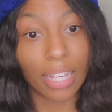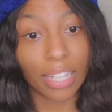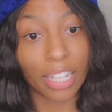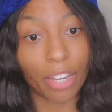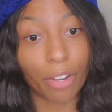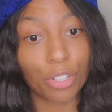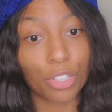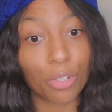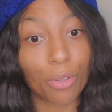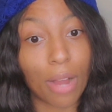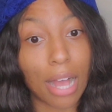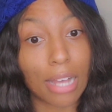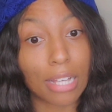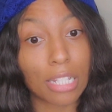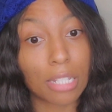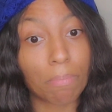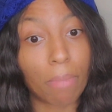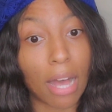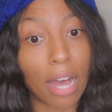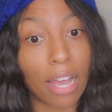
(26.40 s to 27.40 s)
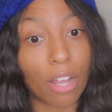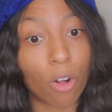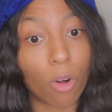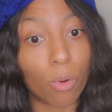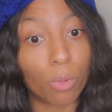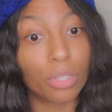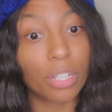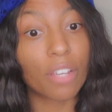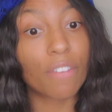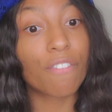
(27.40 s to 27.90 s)
Characterized by
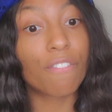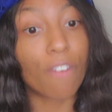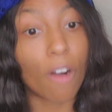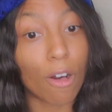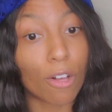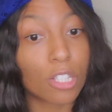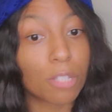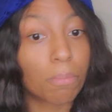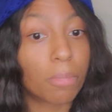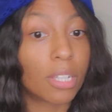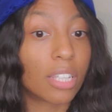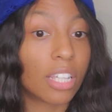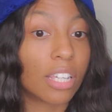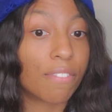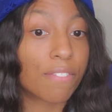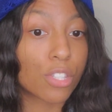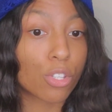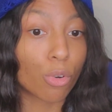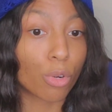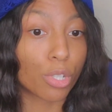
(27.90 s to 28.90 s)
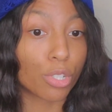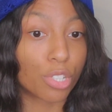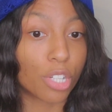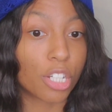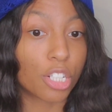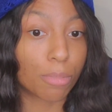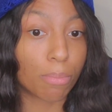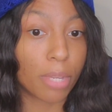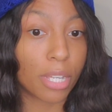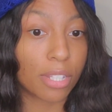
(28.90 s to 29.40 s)
holding false beliefs or
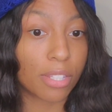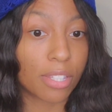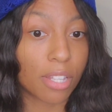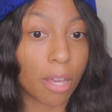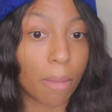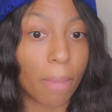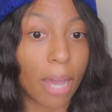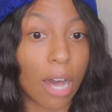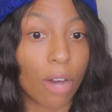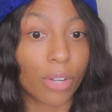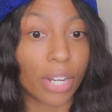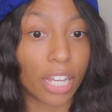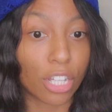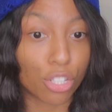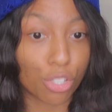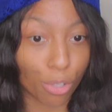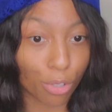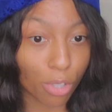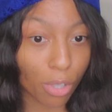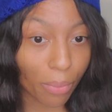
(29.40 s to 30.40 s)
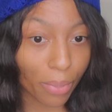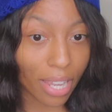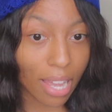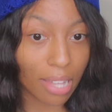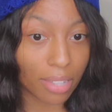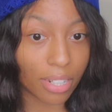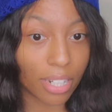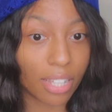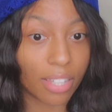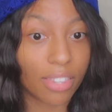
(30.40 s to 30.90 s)
judgments about external
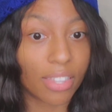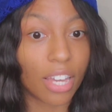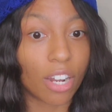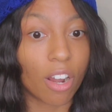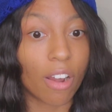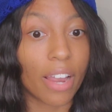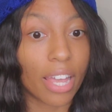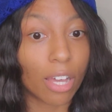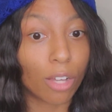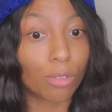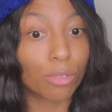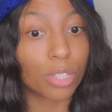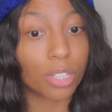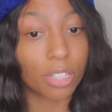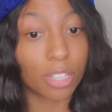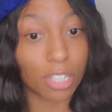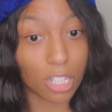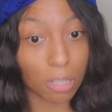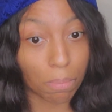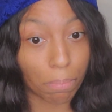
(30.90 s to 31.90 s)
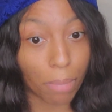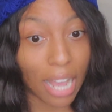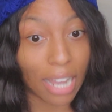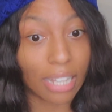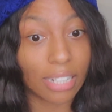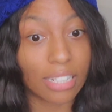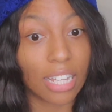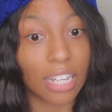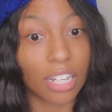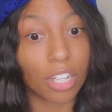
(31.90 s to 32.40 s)
reality that are held
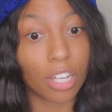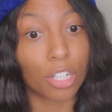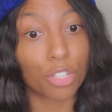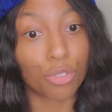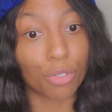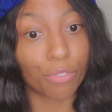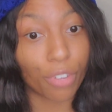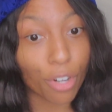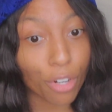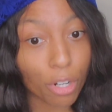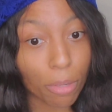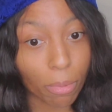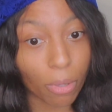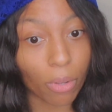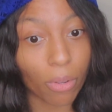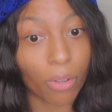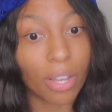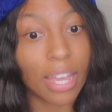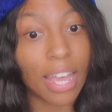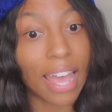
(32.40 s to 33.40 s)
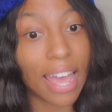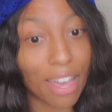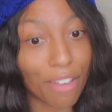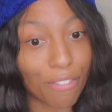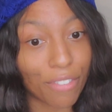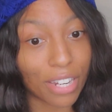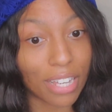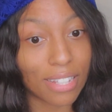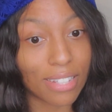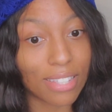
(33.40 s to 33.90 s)
despite incontrovertible
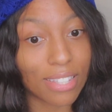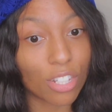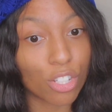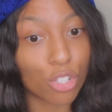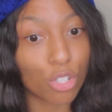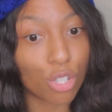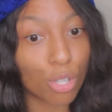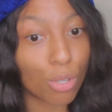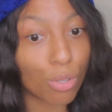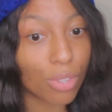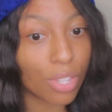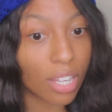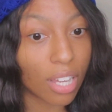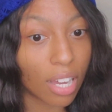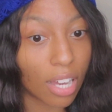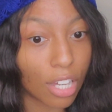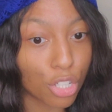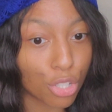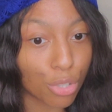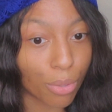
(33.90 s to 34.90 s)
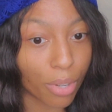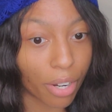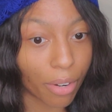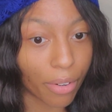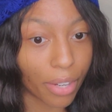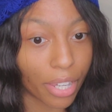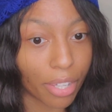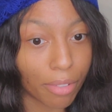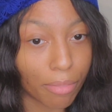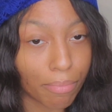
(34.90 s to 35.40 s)
evidence to the
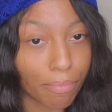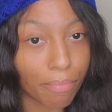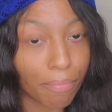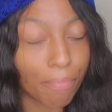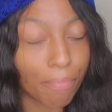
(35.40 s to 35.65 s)
contrary.